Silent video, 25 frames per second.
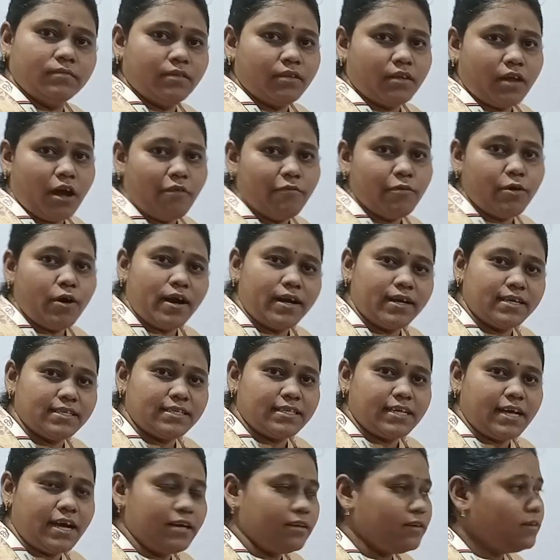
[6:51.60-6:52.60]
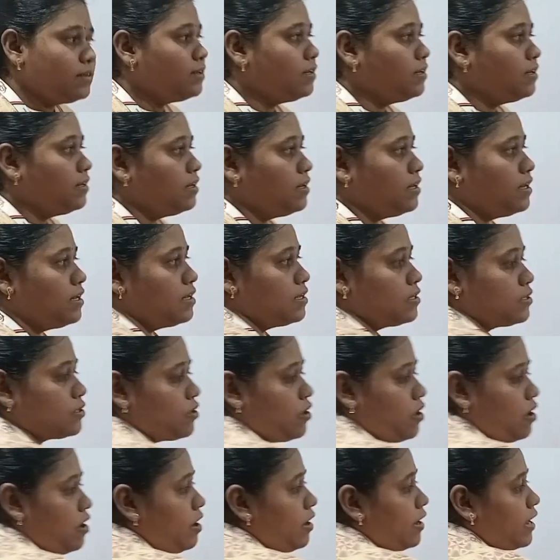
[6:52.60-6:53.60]
Now you understand? So
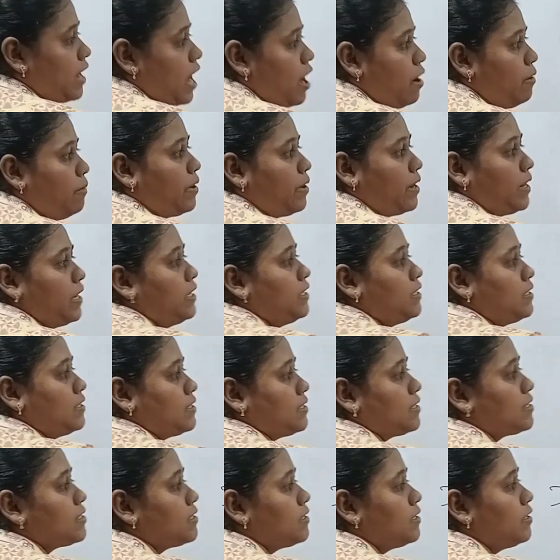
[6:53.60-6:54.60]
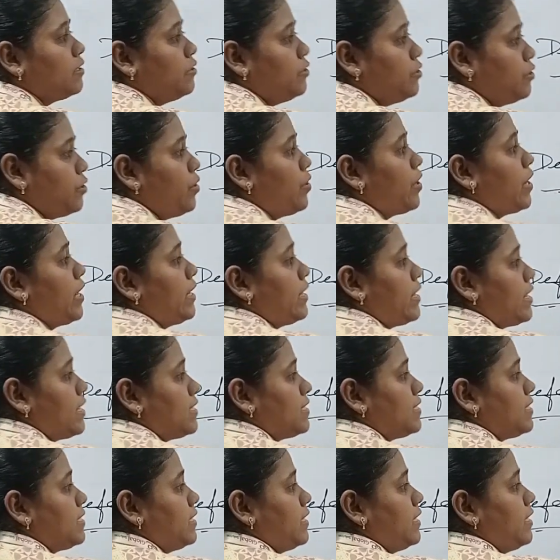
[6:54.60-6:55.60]
now read this. During
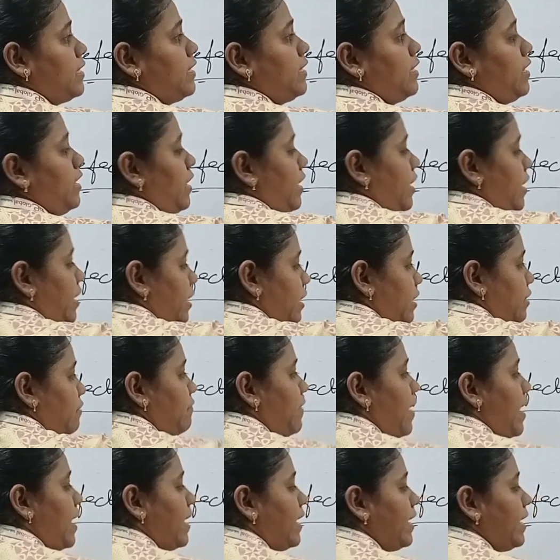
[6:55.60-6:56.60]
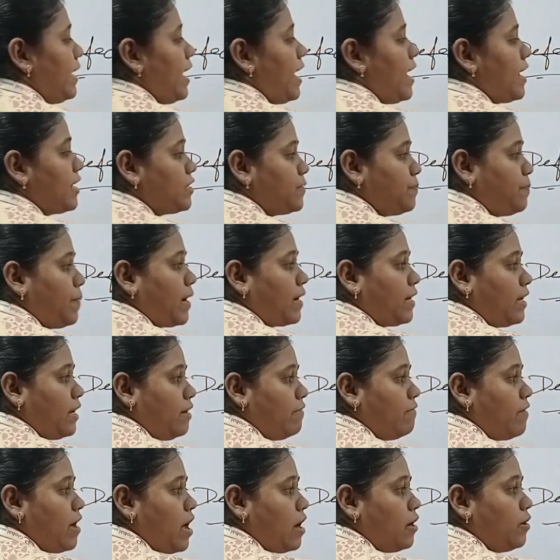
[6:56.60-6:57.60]
testing, if any
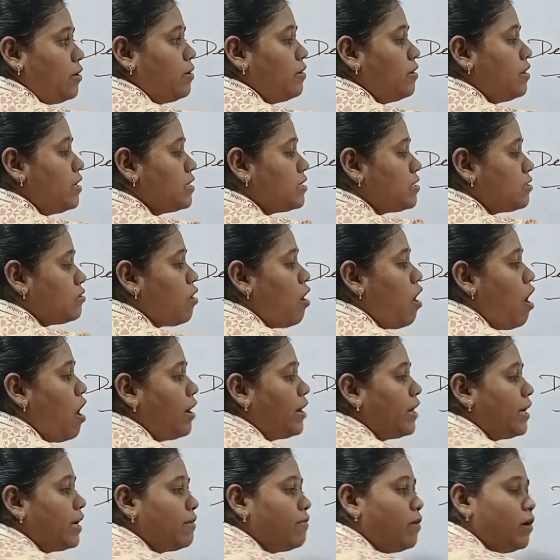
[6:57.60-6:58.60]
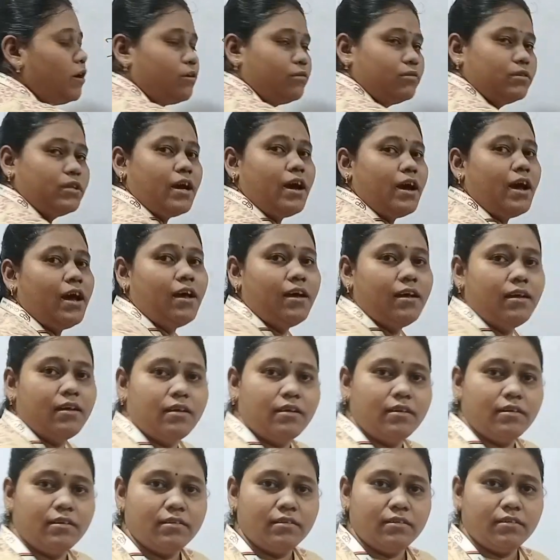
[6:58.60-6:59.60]
expected value is not equal to the
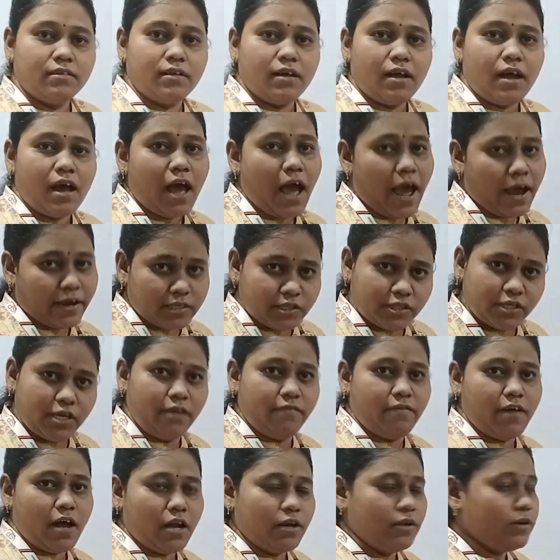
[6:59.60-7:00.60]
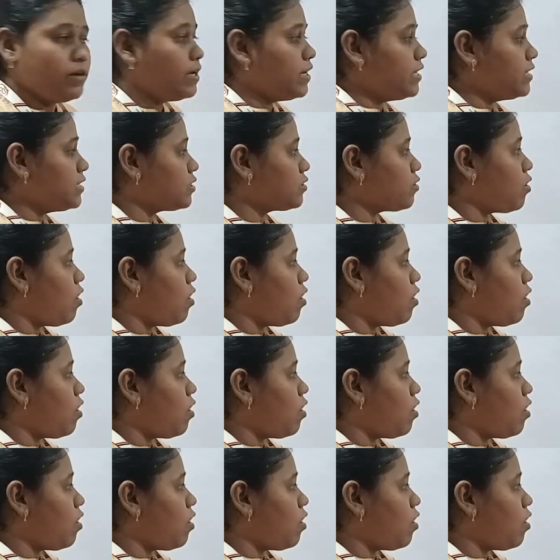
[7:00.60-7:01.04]
actual value, is